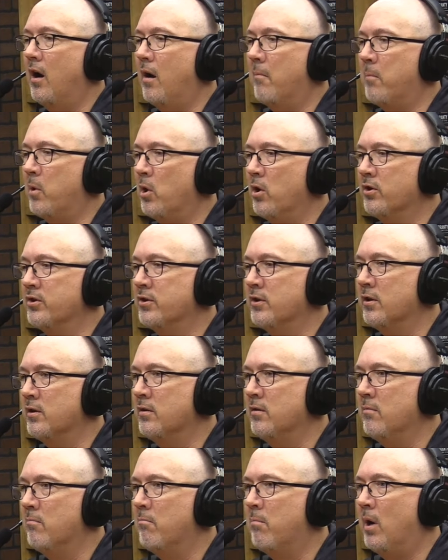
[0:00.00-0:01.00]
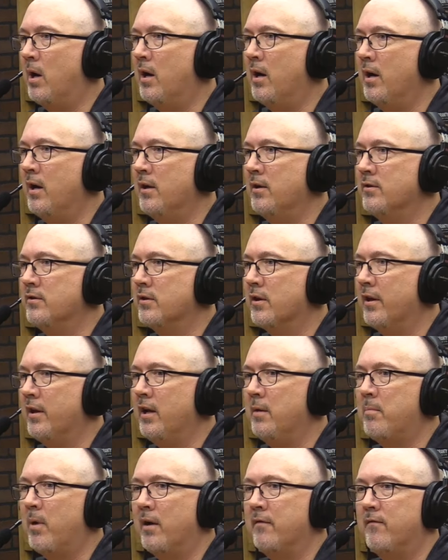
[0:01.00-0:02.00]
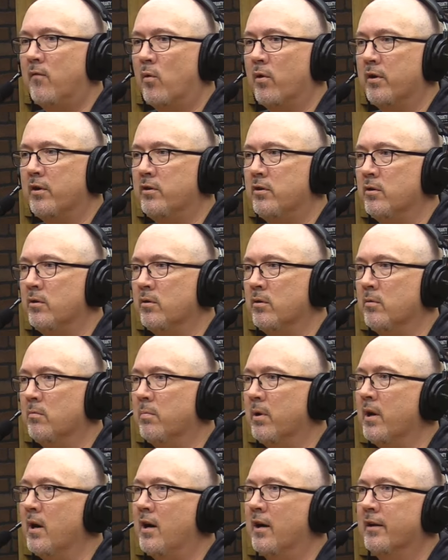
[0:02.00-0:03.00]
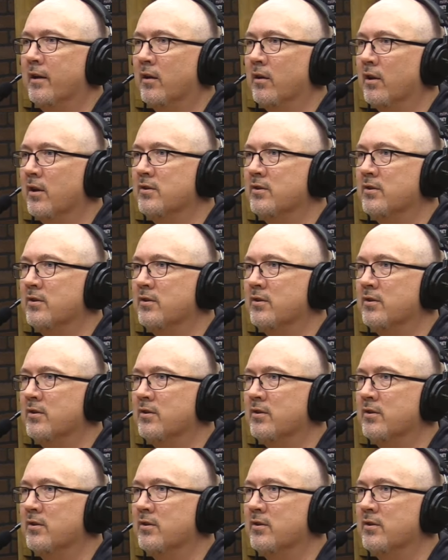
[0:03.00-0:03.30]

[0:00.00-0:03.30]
a person buys an 8x42 binocular,